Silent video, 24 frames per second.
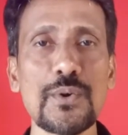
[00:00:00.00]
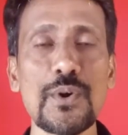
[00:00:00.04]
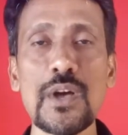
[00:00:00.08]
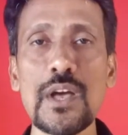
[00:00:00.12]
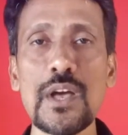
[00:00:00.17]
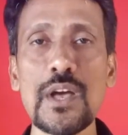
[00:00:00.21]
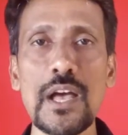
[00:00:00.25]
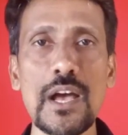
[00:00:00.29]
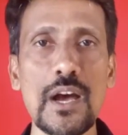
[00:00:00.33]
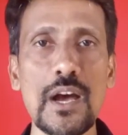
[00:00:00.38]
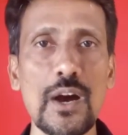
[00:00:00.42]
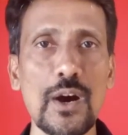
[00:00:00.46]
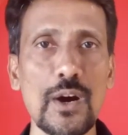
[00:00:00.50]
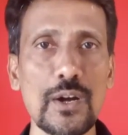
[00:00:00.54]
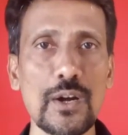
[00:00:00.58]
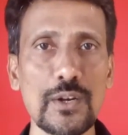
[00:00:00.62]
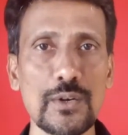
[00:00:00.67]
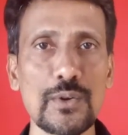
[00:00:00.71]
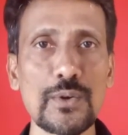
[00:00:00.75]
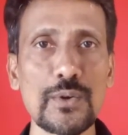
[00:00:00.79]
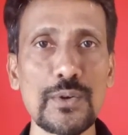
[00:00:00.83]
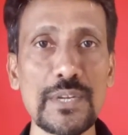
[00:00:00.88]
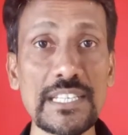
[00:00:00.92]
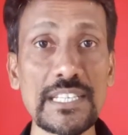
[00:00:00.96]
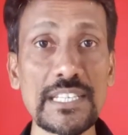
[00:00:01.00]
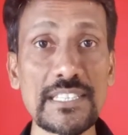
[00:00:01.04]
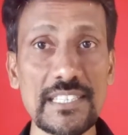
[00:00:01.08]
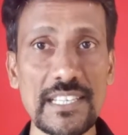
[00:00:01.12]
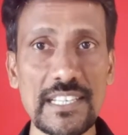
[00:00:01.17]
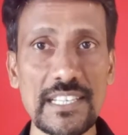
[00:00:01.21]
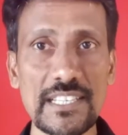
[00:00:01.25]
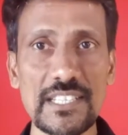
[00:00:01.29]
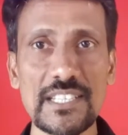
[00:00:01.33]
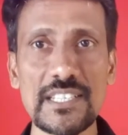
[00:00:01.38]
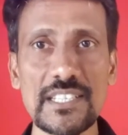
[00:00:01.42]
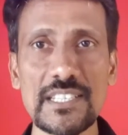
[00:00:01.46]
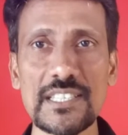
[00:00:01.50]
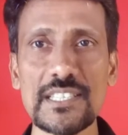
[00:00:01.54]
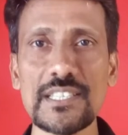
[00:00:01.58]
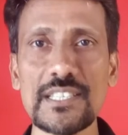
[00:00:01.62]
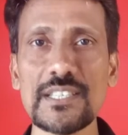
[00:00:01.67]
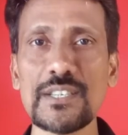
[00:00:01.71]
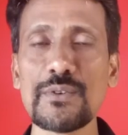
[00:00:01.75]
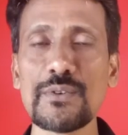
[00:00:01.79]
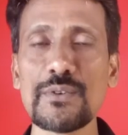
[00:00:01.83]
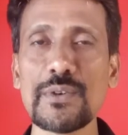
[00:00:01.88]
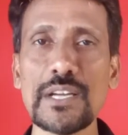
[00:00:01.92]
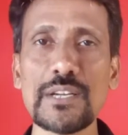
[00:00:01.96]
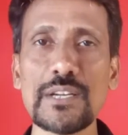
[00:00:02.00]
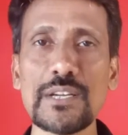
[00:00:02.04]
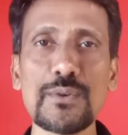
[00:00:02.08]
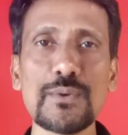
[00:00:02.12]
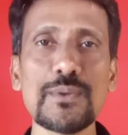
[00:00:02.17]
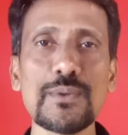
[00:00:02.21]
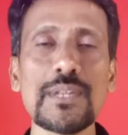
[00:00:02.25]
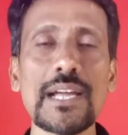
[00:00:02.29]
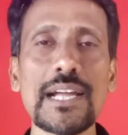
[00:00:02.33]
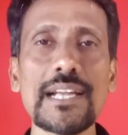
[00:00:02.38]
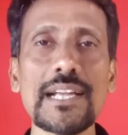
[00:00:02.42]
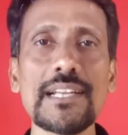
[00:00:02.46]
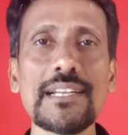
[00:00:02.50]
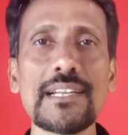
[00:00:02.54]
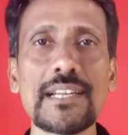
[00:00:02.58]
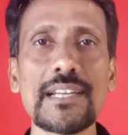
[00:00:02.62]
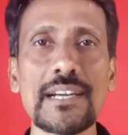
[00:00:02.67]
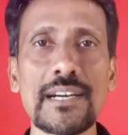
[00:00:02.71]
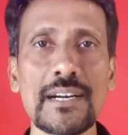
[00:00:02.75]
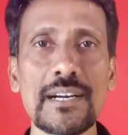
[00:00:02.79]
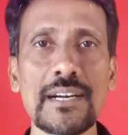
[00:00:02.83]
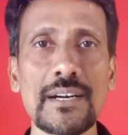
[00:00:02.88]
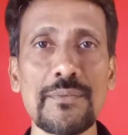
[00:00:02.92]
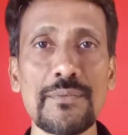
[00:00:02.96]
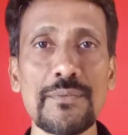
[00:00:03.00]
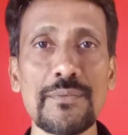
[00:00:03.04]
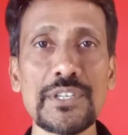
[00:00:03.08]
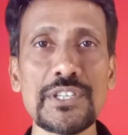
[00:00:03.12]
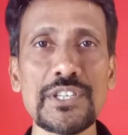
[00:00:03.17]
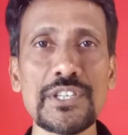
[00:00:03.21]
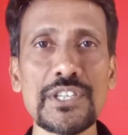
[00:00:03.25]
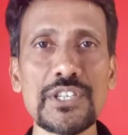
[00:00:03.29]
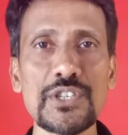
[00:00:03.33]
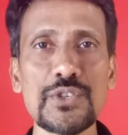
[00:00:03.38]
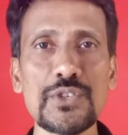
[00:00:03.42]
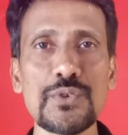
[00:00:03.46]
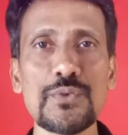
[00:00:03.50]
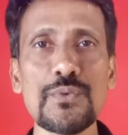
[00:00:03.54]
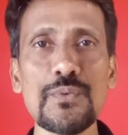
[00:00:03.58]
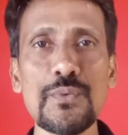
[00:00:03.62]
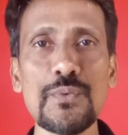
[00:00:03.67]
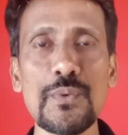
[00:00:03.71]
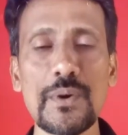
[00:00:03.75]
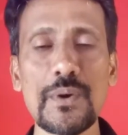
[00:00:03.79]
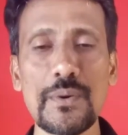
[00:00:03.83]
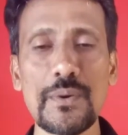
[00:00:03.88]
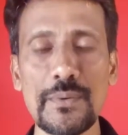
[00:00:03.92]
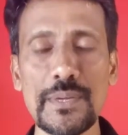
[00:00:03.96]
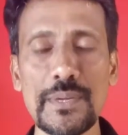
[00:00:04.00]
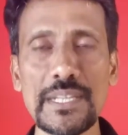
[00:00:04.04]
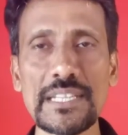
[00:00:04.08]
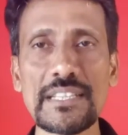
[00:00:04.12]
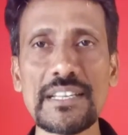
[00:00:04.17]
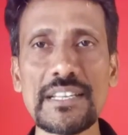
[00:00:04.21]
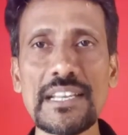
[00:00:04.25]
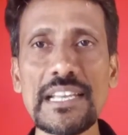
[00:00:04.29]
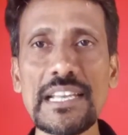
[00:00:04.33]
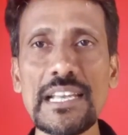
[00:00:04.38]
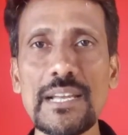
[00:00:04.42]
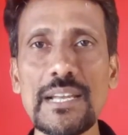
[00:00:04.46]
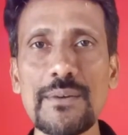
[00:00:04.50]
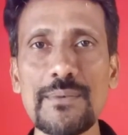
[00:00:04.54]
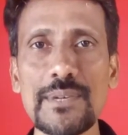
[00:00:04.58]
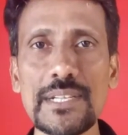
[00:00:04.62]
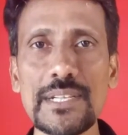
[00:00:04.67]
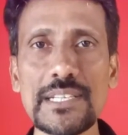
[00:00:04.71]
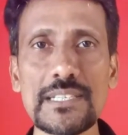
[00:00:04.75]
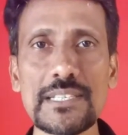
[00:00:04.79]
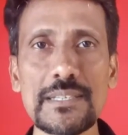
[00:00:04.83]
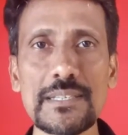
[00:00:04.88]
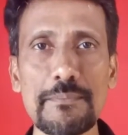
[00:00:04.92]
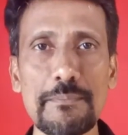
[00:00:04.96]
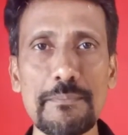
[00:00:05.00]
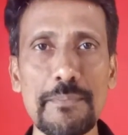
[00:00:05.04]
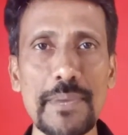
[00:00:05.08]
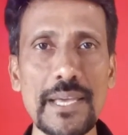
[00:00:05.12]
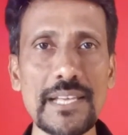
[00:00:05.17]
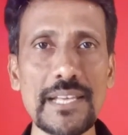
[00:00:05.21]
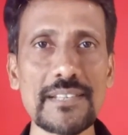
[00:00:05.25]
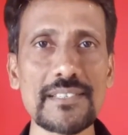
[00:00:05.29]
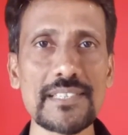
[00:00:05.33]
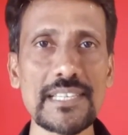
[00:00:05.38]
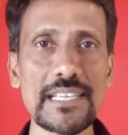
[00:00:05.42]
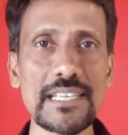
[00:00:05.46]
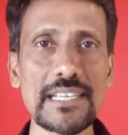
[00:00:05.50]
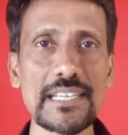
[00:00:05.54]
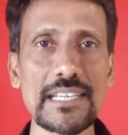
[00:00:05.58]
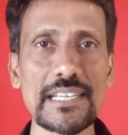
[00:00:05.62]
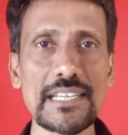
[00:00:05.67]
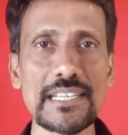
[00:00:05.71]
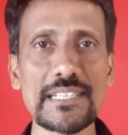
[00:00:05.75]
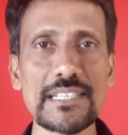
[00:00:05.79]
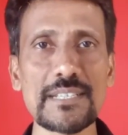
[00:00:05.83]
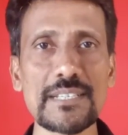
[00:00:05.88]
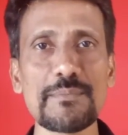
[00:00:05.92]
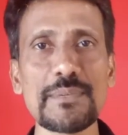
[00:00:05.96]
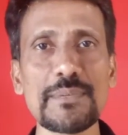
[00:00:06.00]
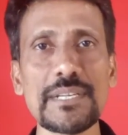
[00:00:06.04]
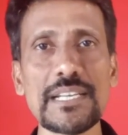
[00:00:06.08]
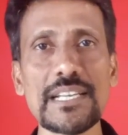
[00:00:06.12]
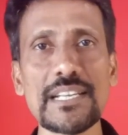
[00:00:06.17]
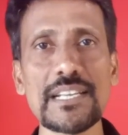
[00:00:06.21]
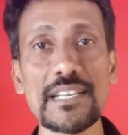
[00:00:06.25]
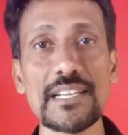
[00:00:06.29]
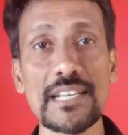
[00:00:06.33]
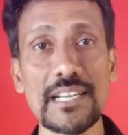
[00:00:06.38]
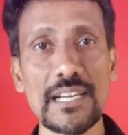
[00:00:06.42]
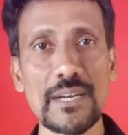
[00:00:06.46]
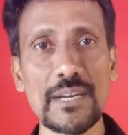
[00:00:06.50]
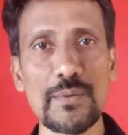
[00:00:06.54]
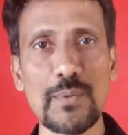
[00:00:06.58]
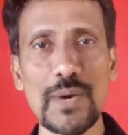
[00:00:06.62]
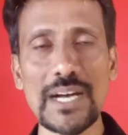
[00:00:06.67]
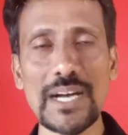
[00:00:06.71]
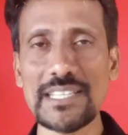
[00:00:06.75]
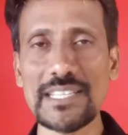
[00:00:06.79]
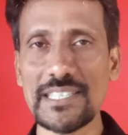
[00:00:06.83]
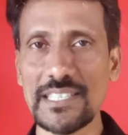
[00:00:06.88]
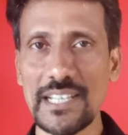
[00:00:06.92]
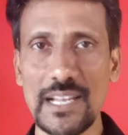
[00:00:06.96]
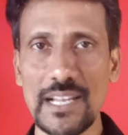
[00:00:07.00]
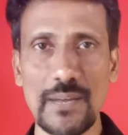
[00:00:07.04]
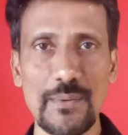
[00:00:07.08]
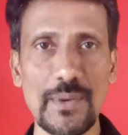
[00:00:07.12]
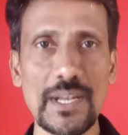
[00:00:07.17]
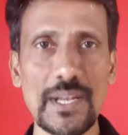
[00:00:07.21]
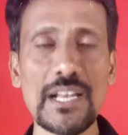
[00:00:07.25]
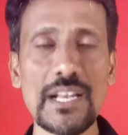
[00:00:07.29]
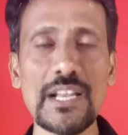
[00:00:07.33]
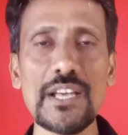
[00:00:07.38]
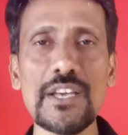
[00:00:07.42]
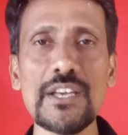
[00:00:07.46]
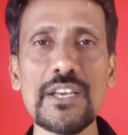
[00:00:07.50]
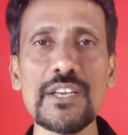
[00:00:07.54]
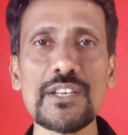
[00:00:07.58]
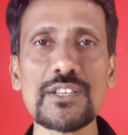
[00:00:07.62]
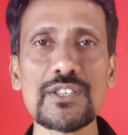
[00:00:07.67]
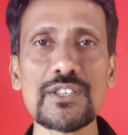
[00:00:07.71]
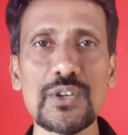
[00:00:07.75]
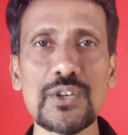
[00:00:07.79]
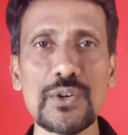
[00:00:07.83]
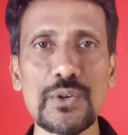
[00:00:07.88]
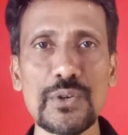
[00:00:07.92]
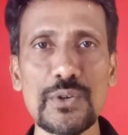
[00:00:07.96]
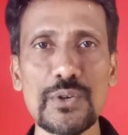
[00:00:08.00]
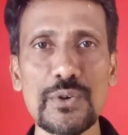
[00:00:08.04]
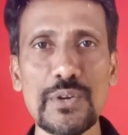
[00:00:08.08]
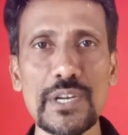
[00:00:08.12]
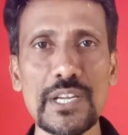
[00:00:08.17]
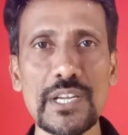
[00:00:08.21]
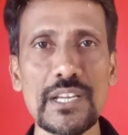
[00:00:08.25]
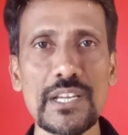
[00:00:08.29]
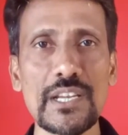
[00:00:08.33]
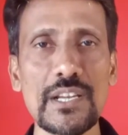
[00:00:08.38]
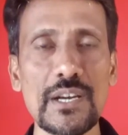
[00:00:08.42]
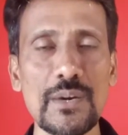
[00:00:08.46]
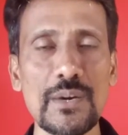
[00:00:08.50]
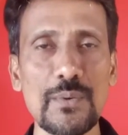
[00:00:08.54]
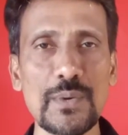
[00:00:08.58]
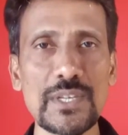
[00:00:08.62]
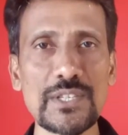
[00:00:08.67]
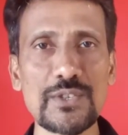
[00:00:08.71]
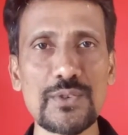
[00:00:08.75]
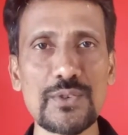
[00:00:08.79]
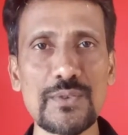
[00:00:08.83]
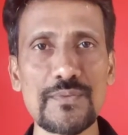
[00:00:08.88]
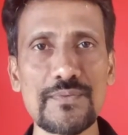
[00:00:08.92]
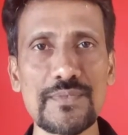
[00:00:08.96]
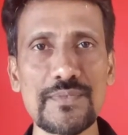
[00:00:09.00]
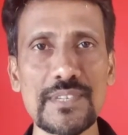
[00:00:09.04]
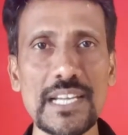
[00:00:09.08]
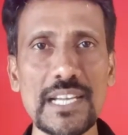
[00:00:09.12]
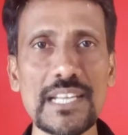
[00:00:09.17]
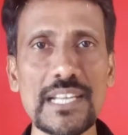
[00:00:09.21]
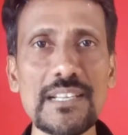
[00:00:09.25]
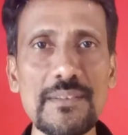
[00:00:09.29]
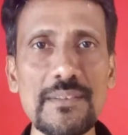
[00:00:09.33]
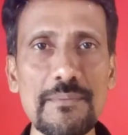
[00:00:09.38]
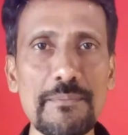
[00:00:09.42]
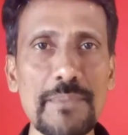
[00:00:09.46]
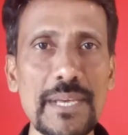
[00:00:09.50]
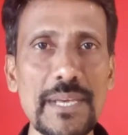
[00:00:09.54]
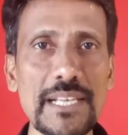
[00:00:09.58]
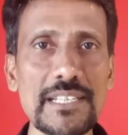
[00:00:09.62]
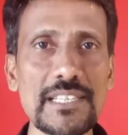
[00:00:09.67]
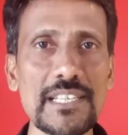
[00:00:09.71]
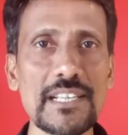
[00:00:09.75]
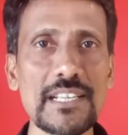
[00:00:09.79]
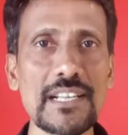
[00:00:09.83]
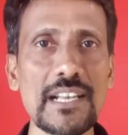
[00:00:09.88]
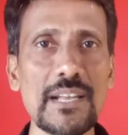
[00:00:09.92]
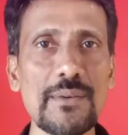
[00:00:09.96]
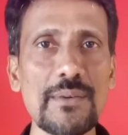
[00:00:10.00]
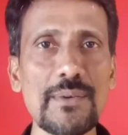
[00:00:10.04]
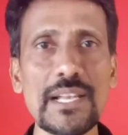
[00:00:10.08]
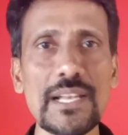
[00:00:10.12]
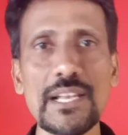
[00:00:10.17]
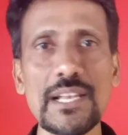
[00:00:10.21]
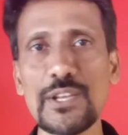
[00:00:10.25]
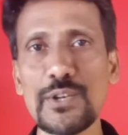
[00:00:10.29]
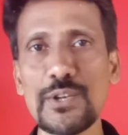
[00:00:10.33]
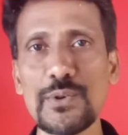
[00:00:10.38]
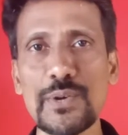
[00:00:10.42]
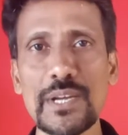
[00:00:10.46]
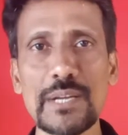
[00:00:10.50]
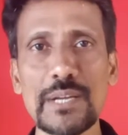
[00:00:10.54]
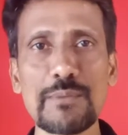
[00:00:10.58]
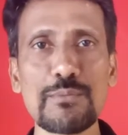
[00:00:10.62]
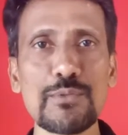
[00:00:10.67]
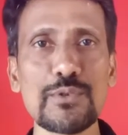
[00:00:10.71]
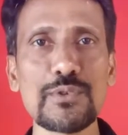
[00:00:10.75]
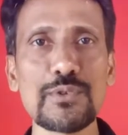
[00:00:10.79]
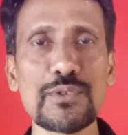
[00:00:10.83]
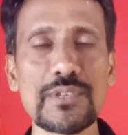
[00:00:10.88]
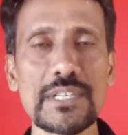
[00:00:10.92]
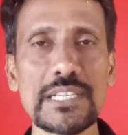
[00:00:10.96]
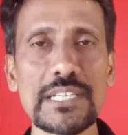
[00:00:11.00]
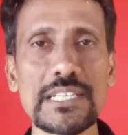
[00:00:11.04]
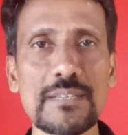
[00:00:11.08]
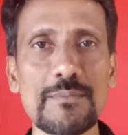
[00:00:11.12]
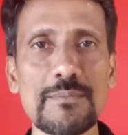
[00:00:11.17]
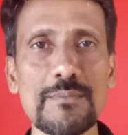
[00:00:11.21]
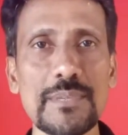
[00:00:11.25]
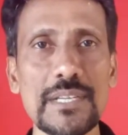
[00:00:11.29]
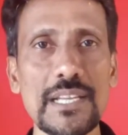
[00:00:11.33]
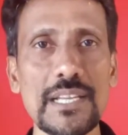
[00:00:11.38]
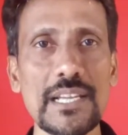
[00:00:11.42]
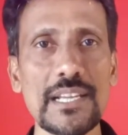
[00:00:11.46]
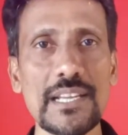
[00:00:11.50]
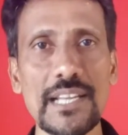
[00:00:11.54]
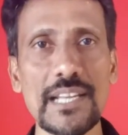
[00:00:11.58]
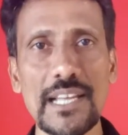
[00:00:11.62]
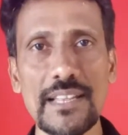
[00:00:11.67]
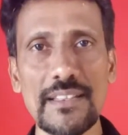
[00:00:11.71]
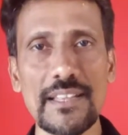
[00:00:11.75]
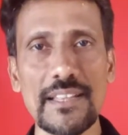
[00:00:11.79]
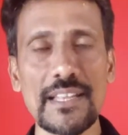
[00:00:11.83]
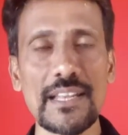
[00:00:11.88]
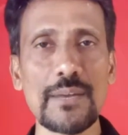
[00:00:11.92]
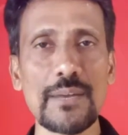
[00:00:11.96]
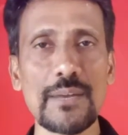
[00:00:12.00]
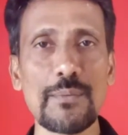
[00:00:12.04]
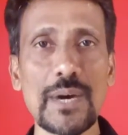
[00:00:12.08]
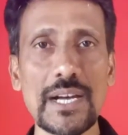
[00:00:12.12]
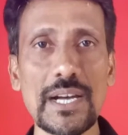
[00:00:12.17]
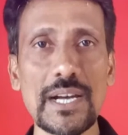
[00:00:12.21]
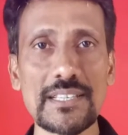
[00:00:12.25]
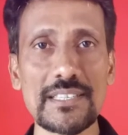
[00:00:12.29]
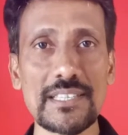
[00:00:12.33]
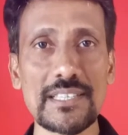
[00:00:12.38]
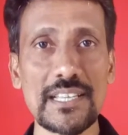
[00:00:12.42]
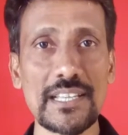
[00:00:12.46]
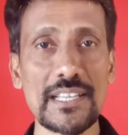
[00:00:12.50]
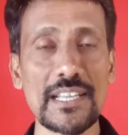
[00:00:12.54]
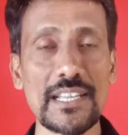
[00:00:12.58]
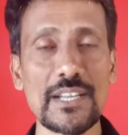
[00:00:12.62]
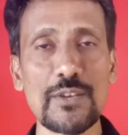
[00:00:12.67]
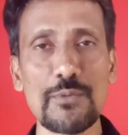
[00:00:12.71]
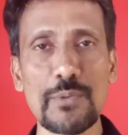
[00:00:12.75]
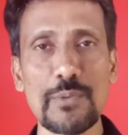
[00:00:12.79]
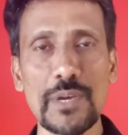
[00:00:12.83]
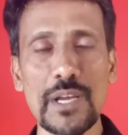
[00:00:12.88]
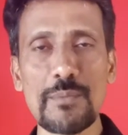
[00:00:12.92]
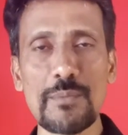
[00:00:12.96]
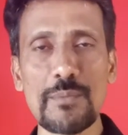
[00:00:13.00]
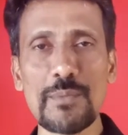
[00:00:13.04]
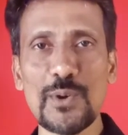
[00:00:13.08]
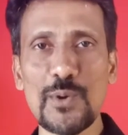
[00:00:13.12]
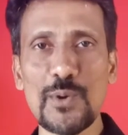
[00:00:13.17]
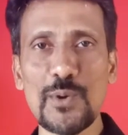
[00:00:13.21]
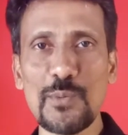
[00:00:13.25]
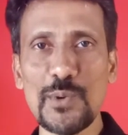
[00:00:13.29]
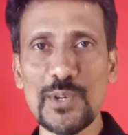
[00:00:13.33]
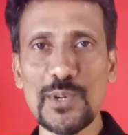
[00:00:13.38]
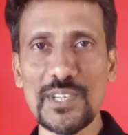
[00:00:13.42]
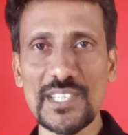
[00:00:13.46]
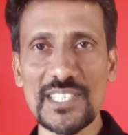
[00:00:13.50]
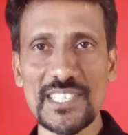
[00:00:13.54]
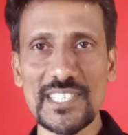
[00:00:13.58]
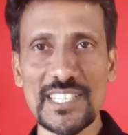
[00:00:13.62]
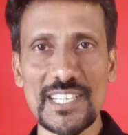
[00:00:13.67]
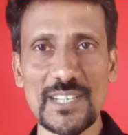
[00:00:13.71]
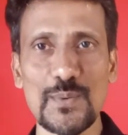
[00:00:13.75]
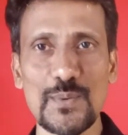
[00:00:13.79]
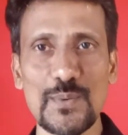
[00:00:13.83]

or coding sketches, you can do that. Uh, we teach you in three levels: basic, intermediate, and advanced level. So you can uh, once you've done basic level, you can move to the intermediate and then advanced, and then you become a robotist as well.